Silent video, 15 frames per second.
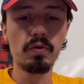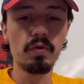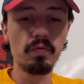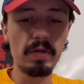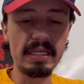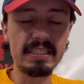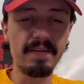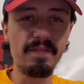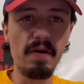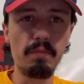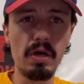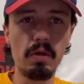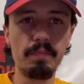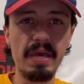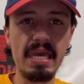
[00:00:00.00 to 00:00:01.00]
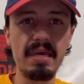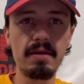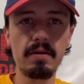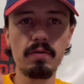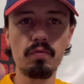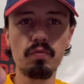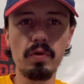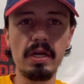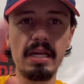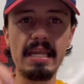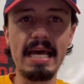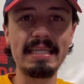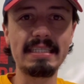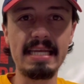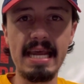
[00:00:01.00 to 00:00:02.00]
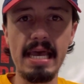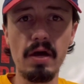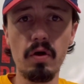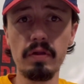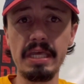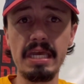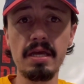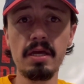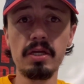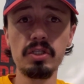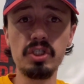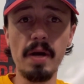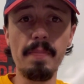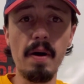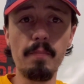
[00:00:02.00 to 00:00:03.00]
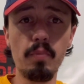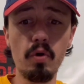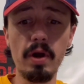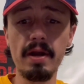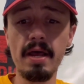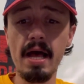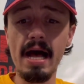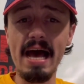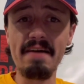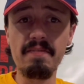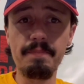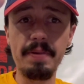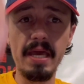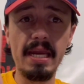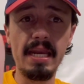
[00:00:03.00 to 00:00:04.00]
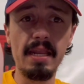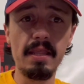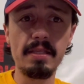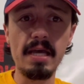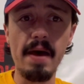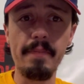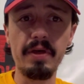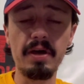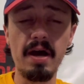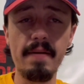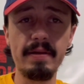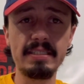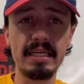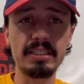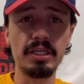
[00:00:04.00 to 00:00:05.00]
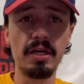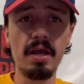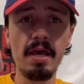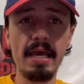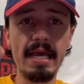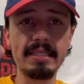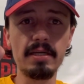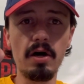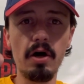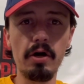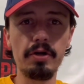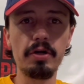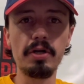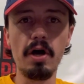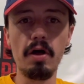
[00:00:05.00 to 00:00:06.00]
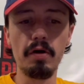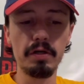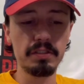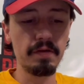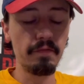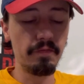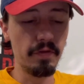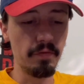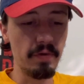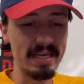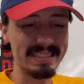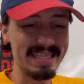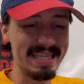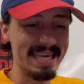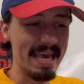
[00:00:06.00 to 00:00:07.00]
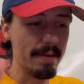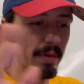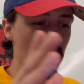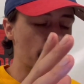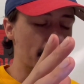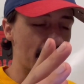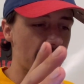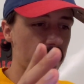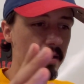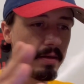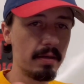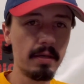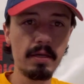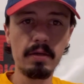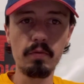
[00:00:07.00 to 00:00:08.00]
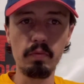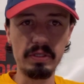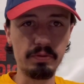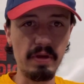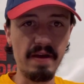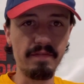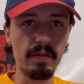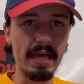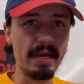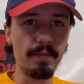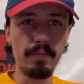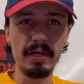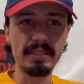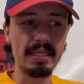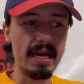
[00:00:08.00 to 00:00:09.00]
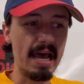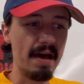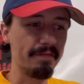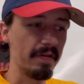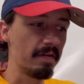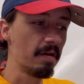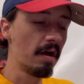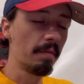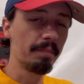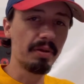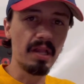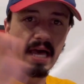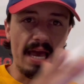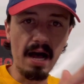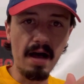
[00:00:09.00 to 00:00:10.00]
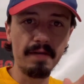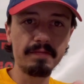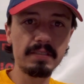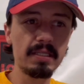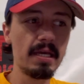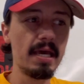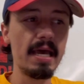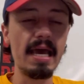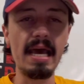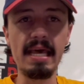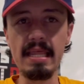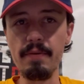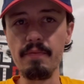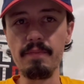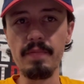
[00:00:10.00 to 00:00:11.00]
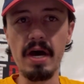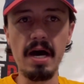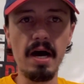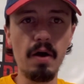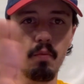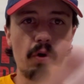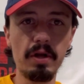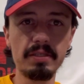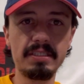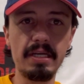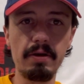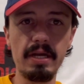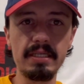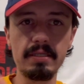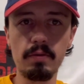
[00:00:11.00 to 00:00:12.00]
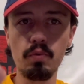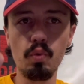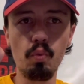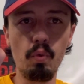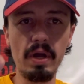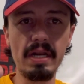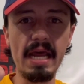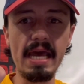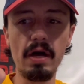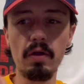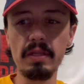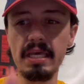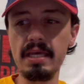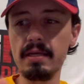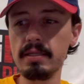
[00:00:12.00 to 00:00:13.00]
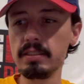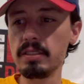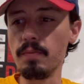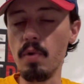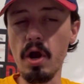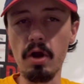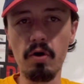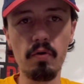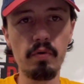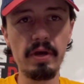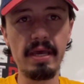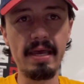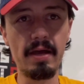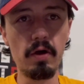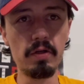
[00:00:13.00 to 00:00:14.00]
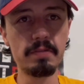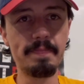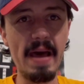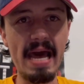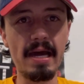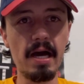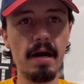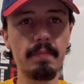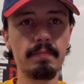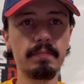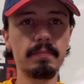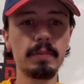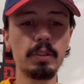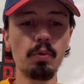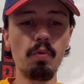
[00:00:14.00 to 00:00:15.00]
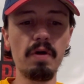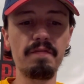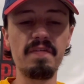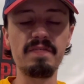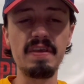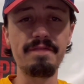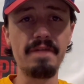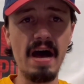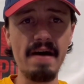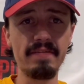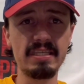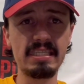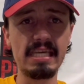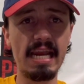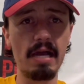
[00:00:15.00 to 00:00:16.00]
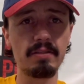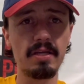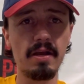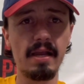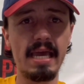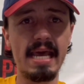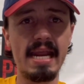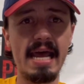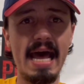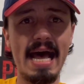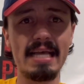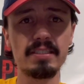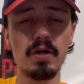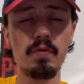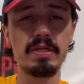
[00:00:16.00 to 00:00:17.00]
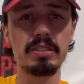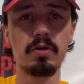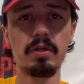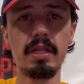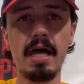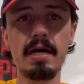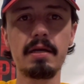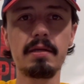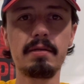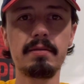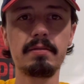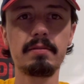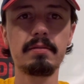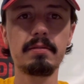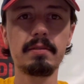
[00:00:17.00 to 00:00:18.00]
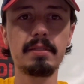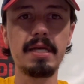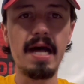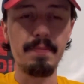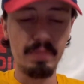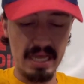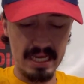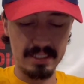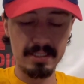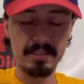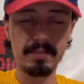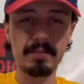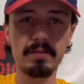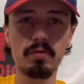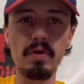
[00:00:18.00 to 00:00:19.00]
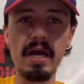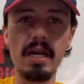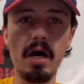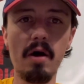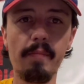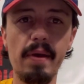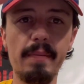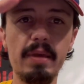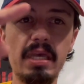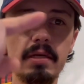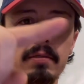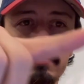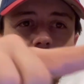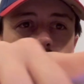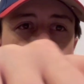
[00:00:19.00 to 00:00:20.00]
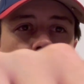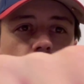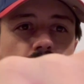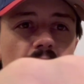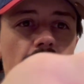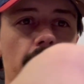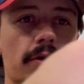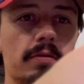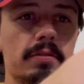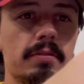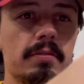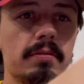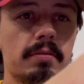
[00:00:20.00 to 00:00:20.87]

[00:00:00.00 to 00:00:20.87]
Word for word: Rest of MLB, running that today only. Jump on board. I have it pinned in the top of the comment section. It's $100 for the rest of the MLB, which we have like a month and a half of playoffs, and then uh, World Series. One day only. Tomorrow, it goes back up to 155. Let's get out there and get it. As always, good luck. God bless. Grind on, baby. Cheers.